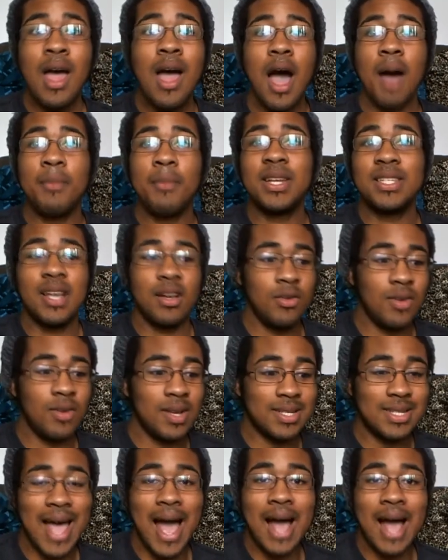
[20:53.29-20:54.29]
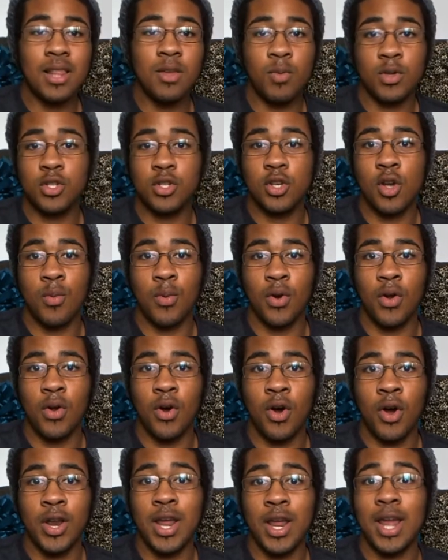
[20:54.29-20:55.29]
I'm gonna tell you exactly what's going
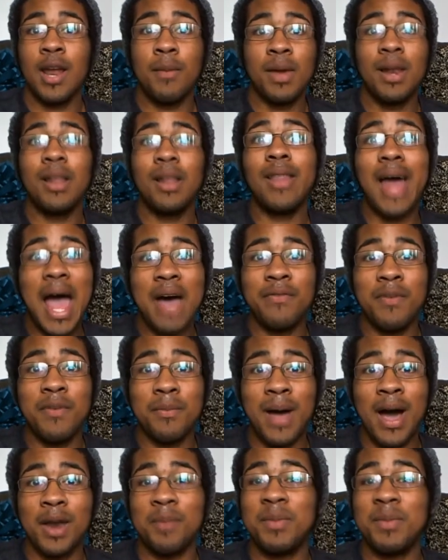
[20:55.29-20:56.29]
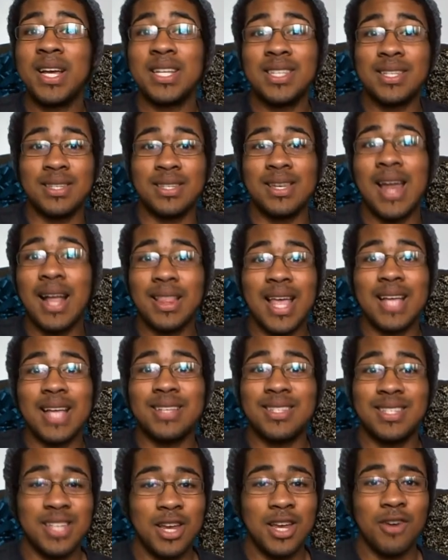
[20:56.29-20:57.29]
on, and I'm gonna laugh about it because it's not that
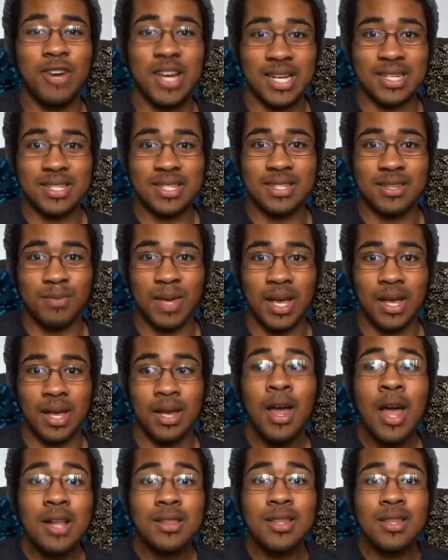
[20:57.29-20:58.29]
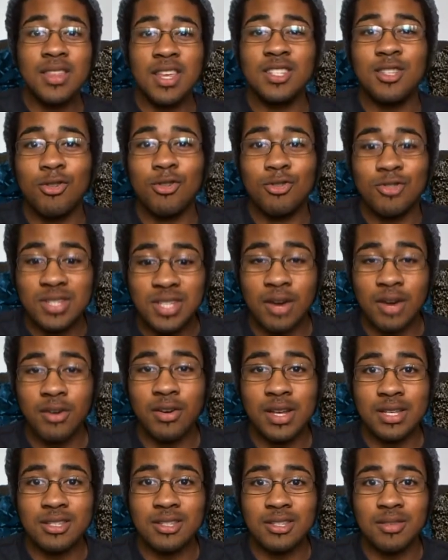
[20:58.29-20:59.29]
serious to me. The things that are
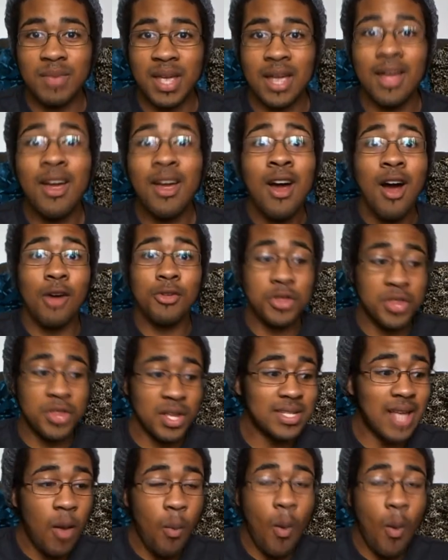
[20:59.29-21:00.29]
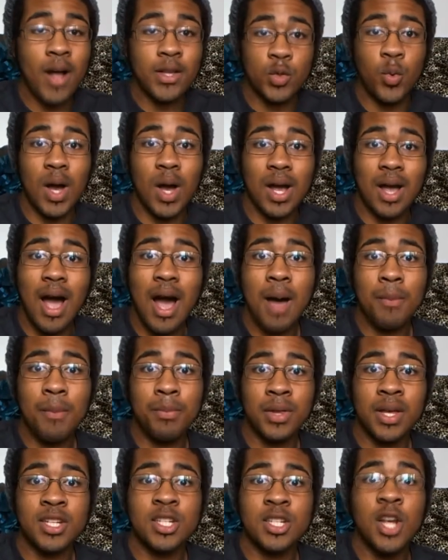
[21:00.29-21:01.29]
serious to me are the things I want to
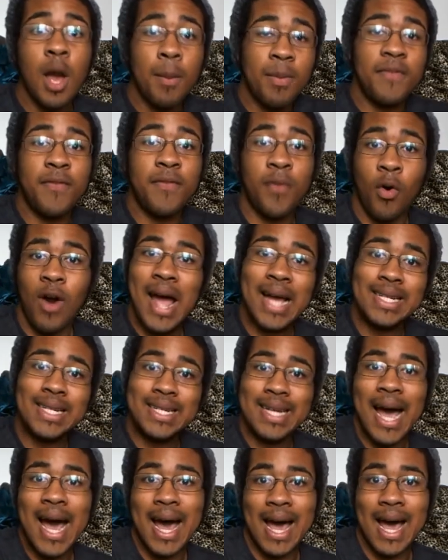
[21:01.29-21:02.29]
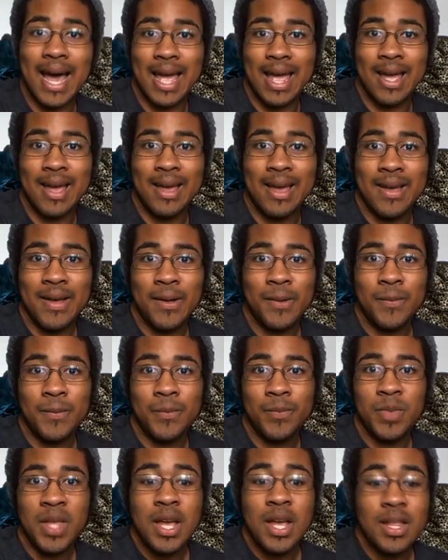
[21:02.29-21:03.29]
accomplish before I die.
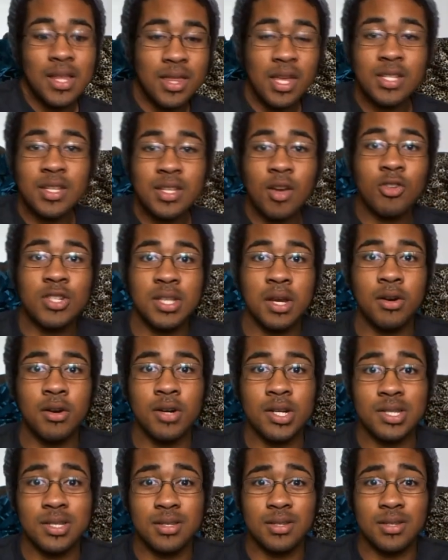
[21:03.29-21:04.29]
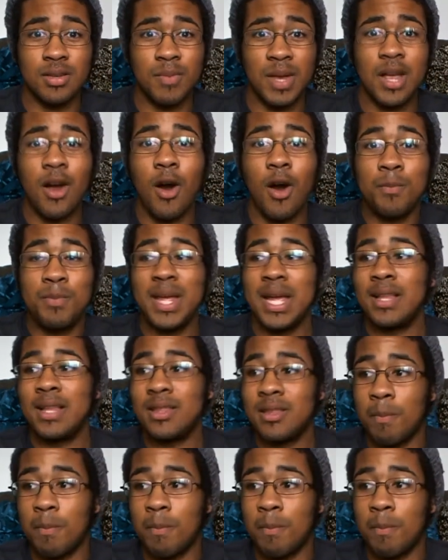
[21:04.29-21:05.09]
The things that are serious to me are being the